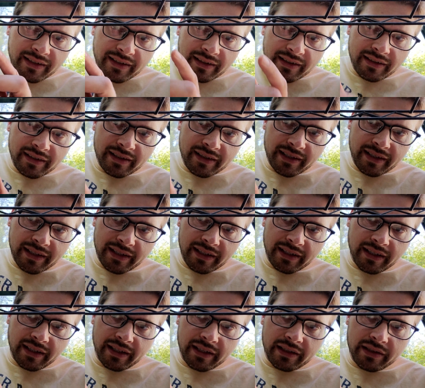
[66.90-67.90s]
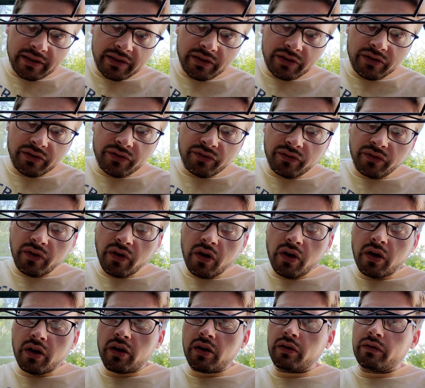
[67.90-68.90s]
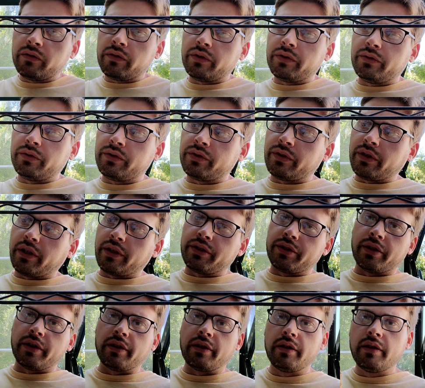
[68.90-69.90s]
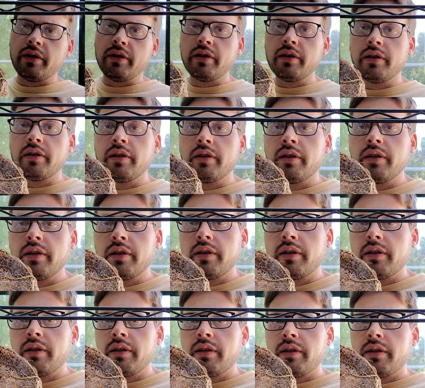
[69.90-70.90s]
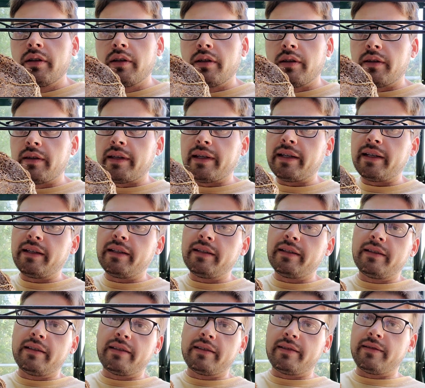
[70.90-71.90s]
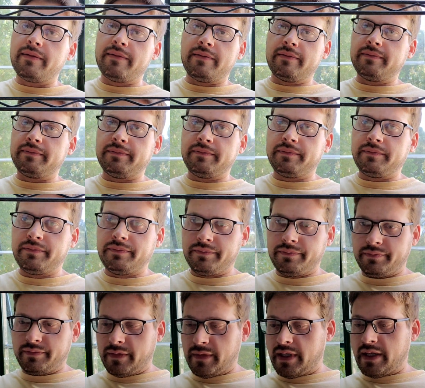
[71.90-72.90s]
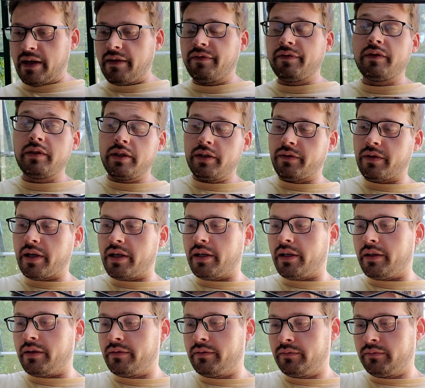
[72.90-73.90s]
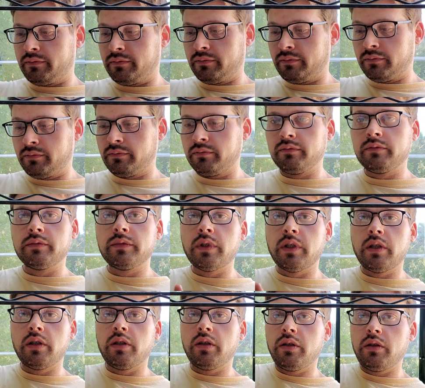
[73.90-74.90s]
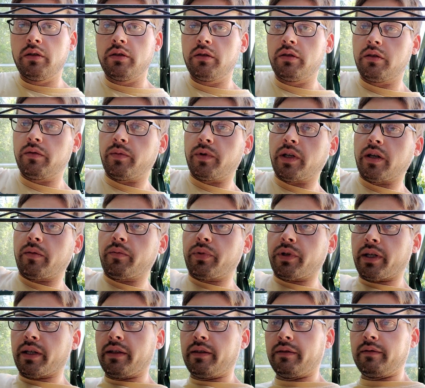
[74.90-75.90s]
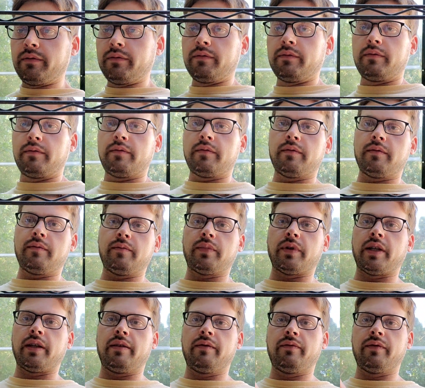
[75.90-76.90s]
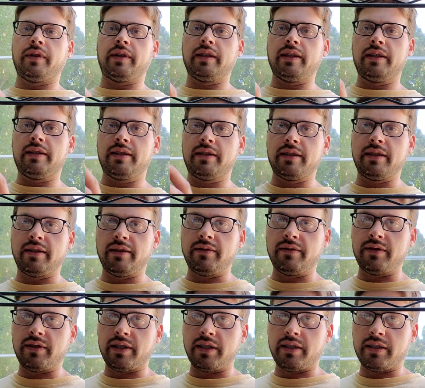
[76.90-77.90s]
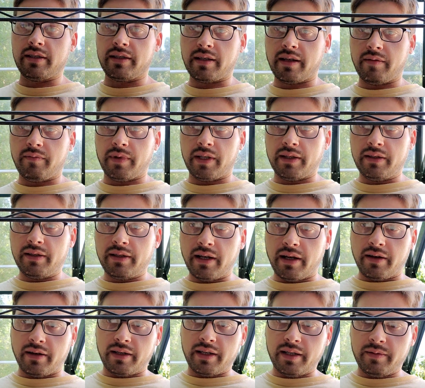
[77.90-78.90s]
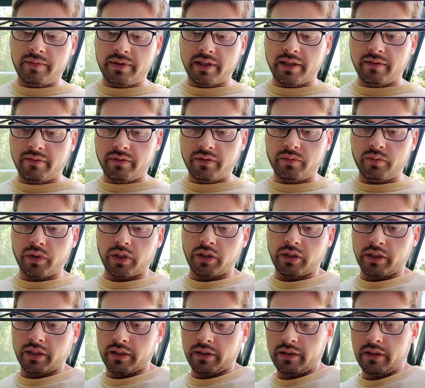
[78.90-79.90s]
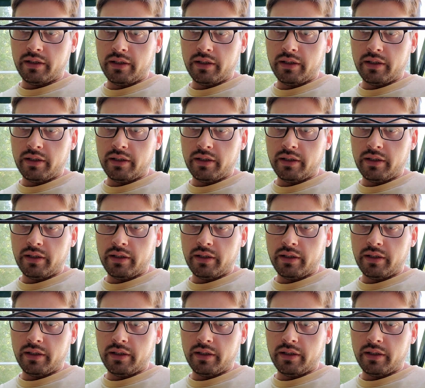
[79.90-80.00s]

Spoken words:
Look at that strong root structure. That is definitely ready to be up potted. But with these Eugenias, I mean, look how it keeps that root ball in.